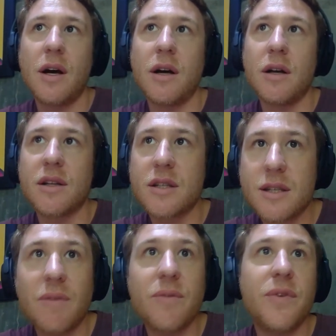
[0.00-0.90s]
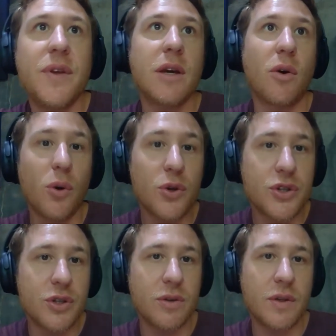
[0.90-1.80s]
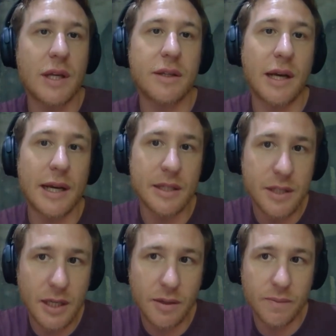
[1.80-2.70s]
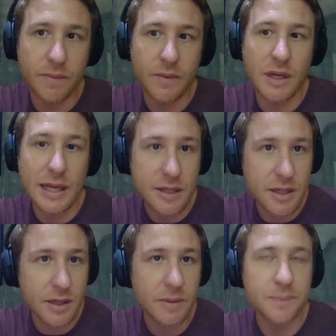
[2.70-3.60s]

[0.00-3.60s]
Something also that I did last year